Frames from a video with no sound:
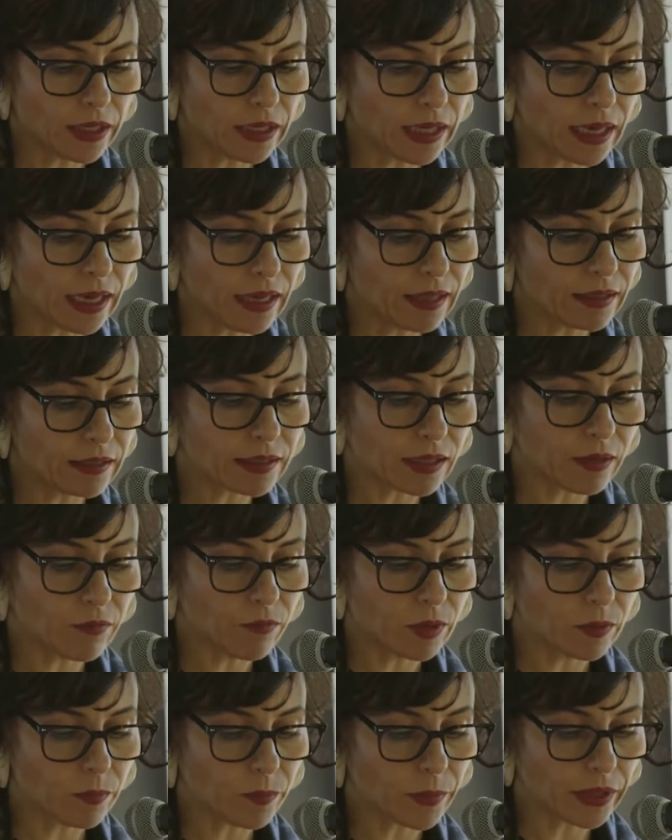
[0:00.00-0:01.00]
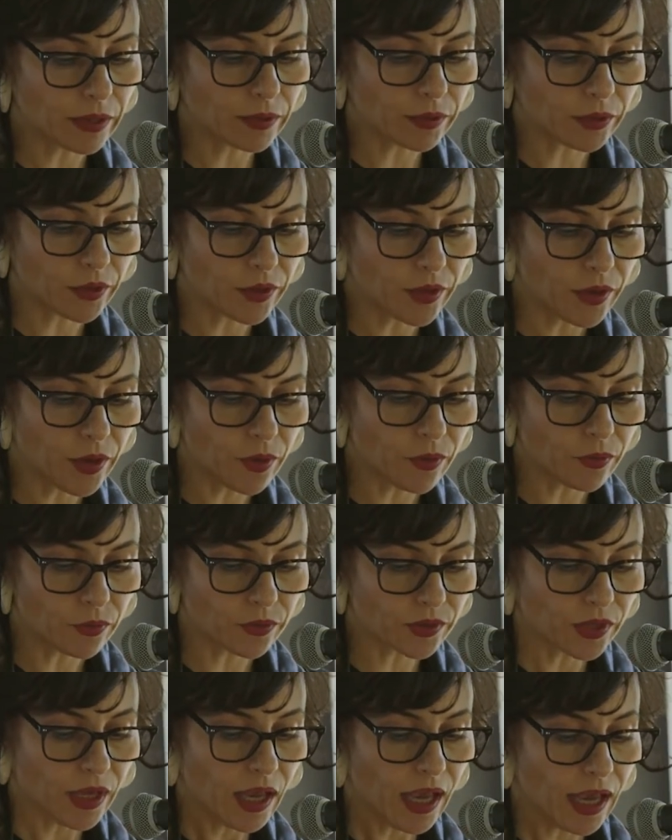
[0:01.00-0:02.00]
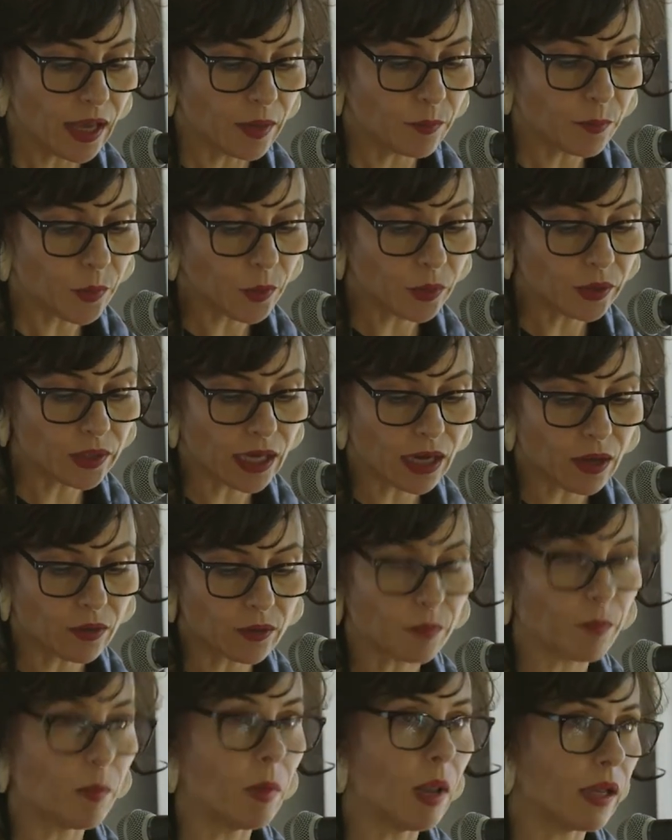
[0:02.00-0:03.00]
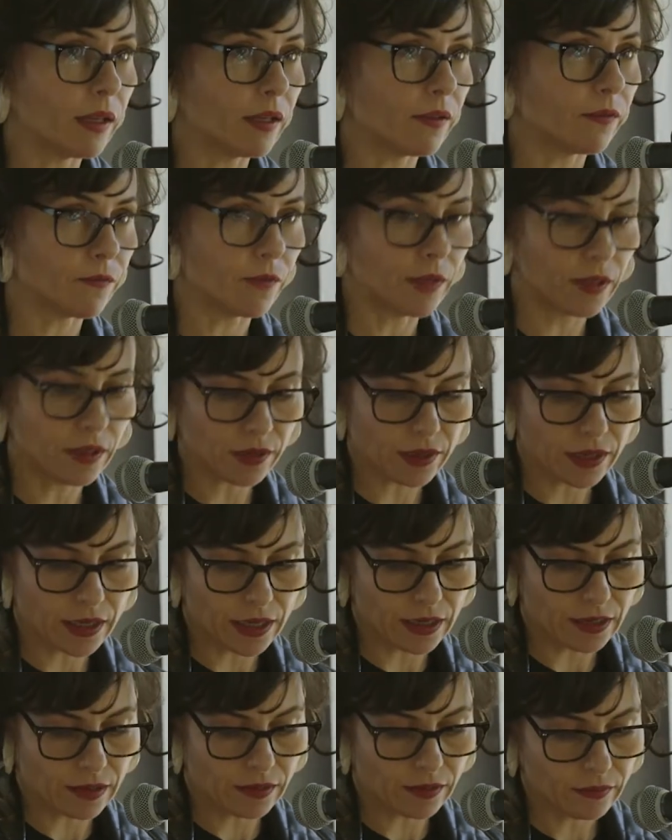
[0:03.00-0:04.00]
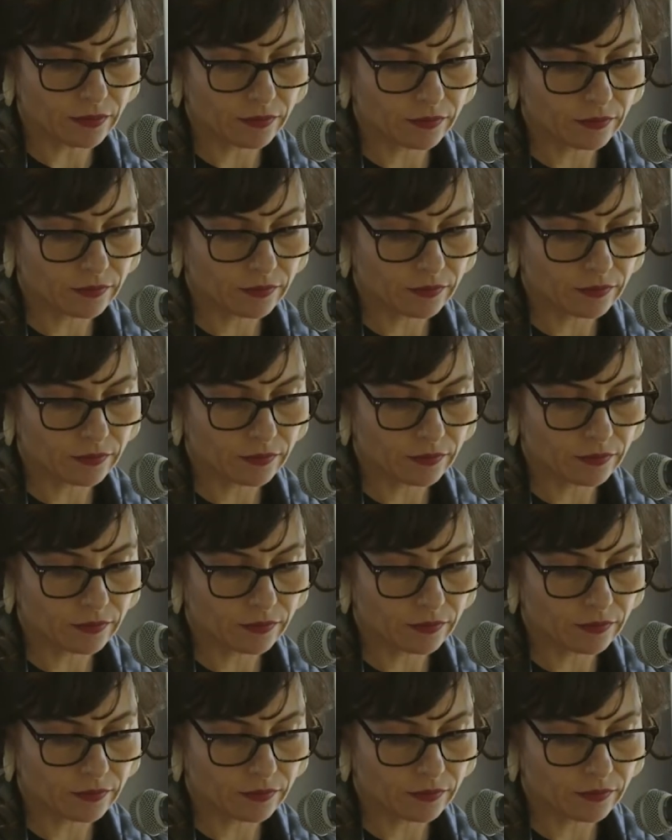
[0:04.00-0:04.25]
in hand, someone picked her nose and pulled out a bloody fingernail.